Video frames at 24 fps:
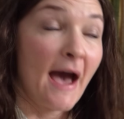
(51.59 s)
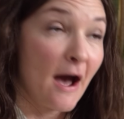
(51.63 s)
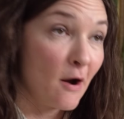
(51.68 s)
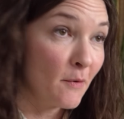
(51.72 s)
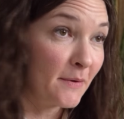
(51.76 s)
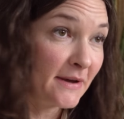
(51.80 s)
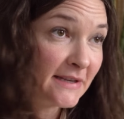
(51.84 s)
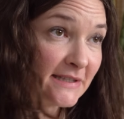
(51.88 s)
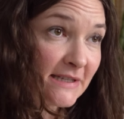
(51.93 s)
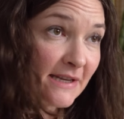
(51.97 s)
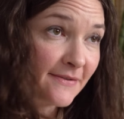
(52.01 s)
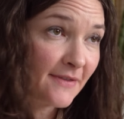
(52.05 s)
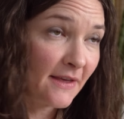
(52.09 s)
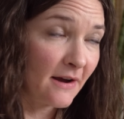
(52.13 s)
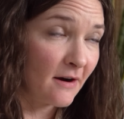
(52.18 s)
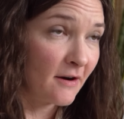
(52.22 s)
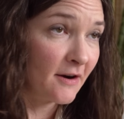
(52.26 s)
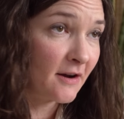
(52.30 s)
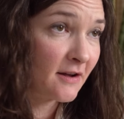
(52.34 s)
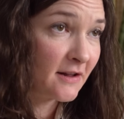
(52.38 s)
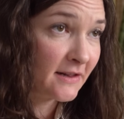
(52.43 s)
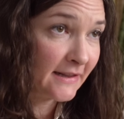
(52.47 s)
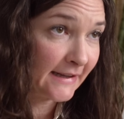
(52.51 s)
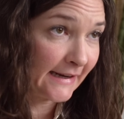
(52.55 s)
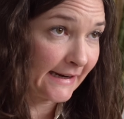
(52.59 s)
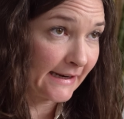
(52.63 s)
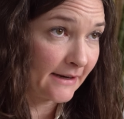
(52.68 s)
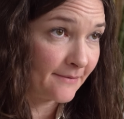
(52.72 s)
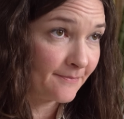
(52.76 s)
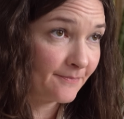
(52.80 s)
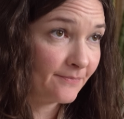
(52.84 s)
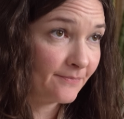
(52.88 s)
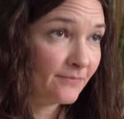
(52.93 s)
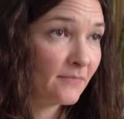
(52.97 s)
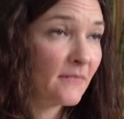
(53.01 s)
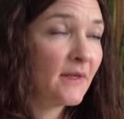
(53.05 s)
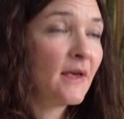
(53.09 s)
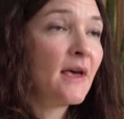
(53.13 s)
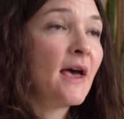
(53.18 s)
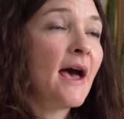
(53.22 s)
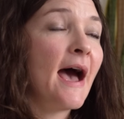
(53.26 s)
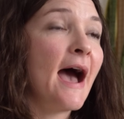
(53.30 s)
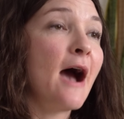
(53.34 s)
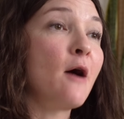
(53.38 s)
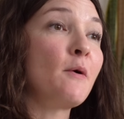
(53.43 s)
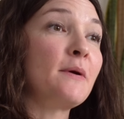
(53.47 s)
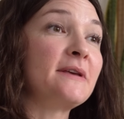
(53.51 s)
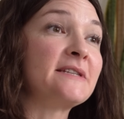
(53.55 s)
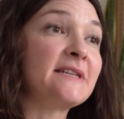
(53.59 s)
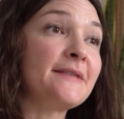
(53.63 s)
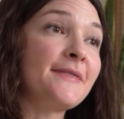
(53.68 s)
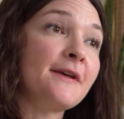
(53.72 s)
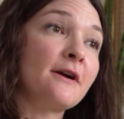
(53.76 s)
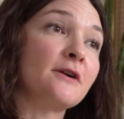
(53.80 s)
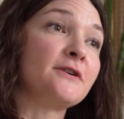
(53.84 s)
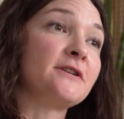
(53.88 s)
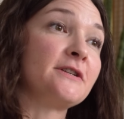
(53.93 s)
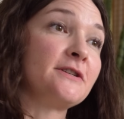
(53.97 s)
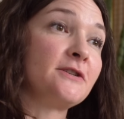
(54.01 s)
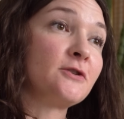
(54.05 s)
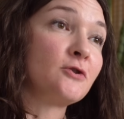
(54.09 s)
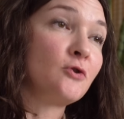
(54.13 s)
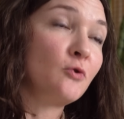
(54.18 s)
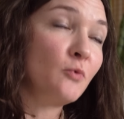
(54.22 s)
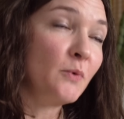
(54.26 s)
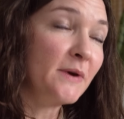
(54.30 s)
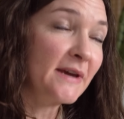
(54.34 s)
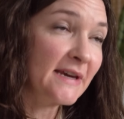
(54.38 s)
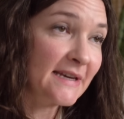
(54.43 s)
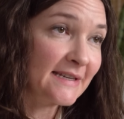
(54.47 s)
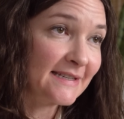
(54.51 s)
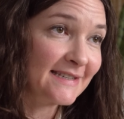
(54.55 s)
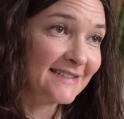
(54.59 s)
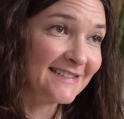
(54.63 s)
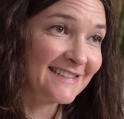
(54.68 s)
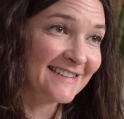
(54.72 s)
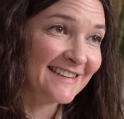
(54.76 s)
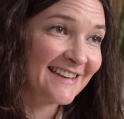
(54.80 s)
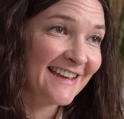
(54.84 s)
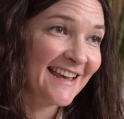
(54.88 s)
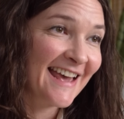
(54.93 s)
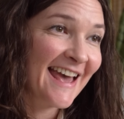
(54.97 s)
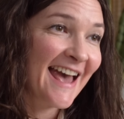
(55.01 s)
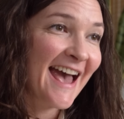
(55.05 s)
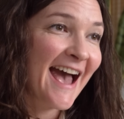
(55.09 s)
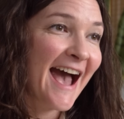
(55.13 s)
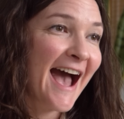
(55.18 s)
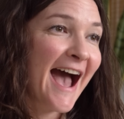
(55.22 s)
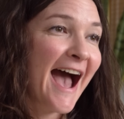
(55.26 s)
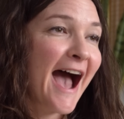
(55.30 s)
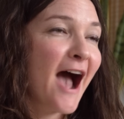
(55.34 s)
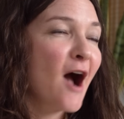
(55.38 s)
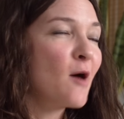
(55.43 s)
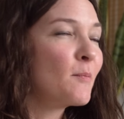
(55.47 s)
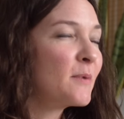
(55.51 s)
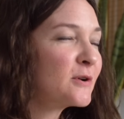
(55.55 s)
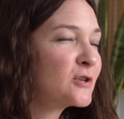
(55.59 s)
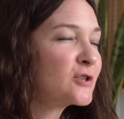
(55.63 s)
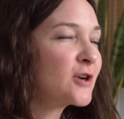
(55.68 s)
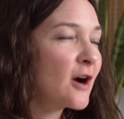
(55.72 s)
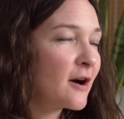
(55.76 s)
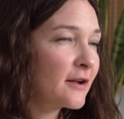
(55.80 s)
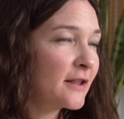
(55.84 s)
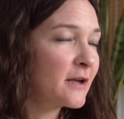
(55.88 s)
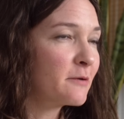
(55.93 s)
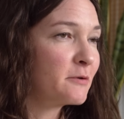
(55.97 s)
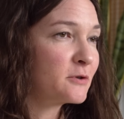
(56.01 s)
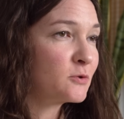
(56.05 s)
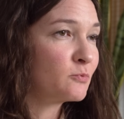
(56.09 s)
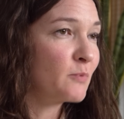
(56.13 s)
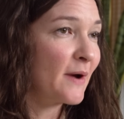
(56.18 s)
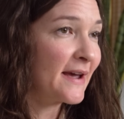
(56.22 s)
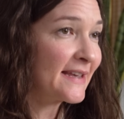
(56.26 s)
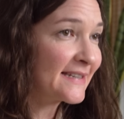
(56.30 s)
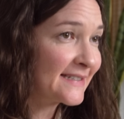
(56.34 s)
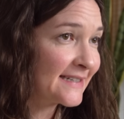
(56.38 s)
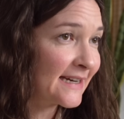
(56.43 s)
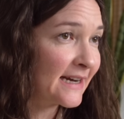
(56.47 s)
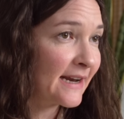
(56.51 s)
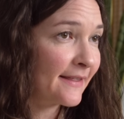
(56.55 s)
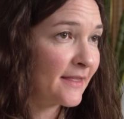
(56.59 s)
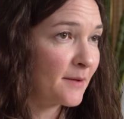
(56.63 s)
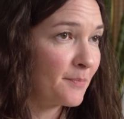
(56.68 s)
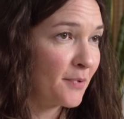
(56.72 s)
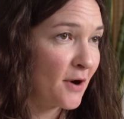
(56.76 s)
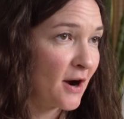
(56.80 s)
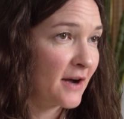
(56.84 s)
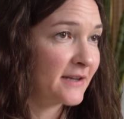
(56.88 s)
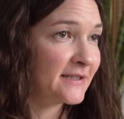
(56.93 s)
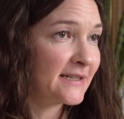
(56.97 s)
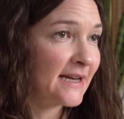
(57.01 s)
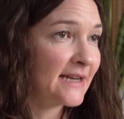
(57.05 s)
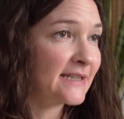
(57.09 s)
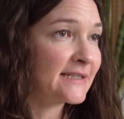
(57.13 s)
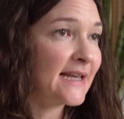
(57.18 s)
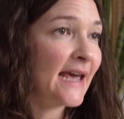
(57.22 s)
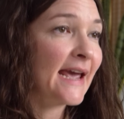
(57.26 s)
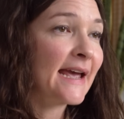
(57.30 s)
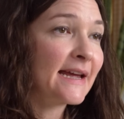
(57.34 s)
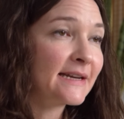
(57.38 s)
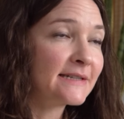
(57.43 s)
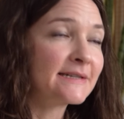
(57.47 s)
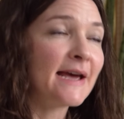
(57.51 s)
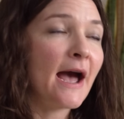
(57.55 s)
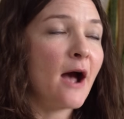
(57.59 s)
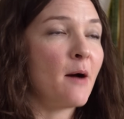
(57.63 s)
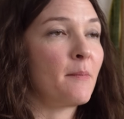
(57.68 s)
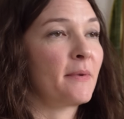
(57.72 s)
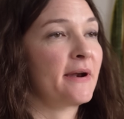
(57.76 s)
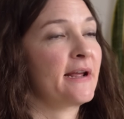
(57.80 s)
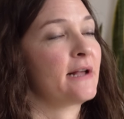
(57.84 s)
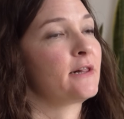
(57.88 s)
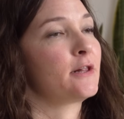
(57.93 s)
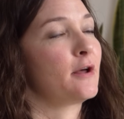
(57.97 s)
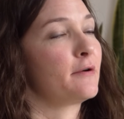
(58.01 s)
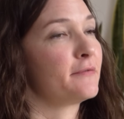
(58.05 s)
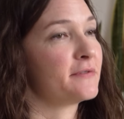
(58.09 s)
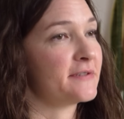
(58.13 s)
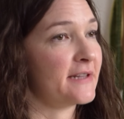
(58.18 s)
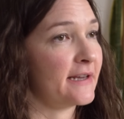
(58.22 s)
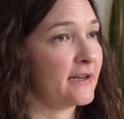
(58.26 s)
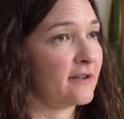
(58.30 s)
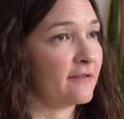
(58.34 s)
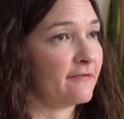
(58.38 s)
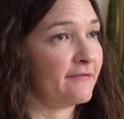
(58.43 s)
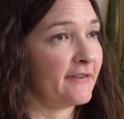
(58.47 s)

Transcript: How easy they are to clean, how easy they are to squeeze, how much garlic was wasted in the process, and how many cloves they could